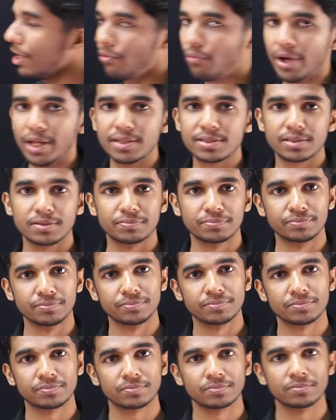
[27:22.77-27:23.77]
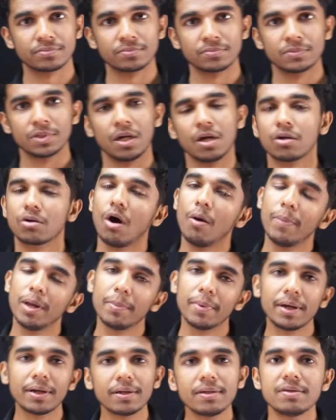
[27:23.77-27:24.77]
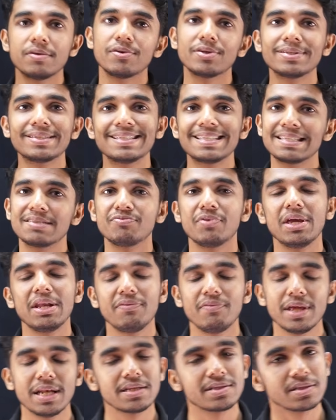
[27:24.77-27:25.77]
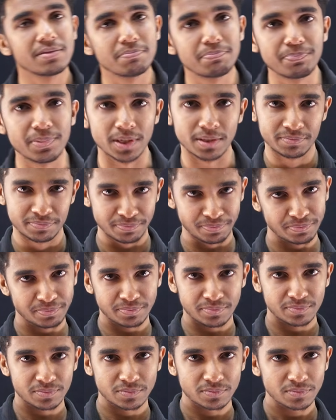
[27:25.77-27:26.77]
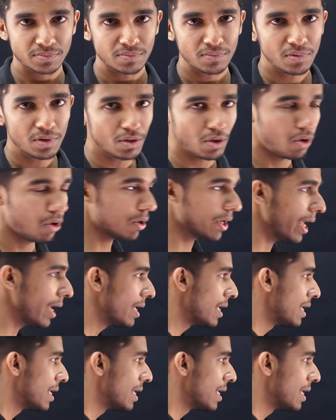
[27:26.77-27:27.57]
events. Complementary events is very simple. Okay,